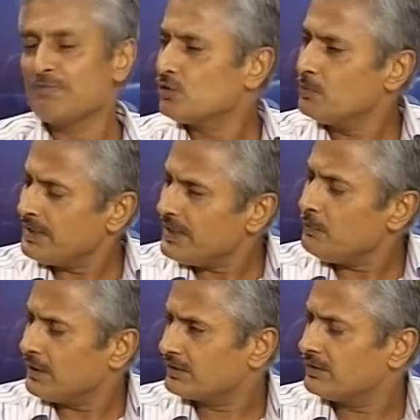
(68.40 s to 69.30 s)
To begin
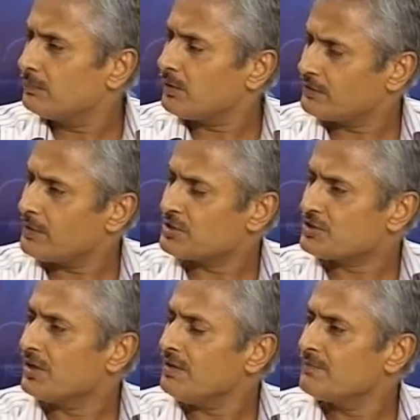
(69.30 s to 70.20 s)
with, Professor
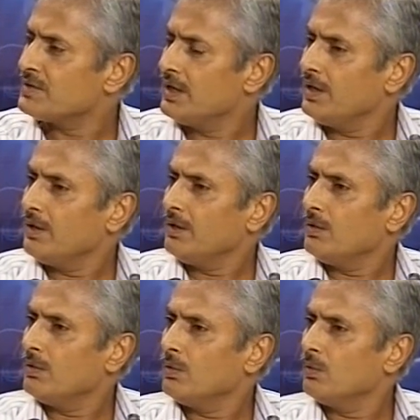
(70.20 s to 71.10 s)
Mishra,
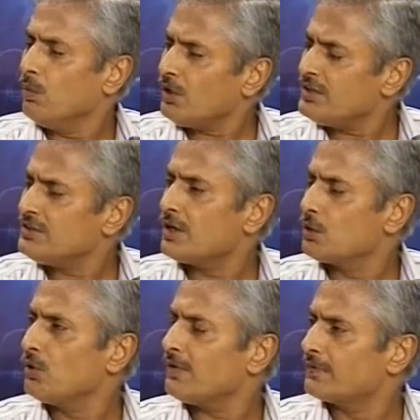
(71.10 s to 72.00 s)
what is the
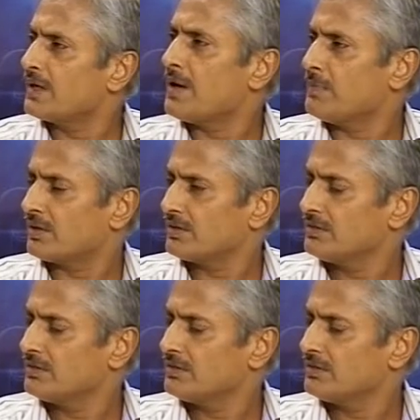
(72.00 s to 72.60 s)
role of grammar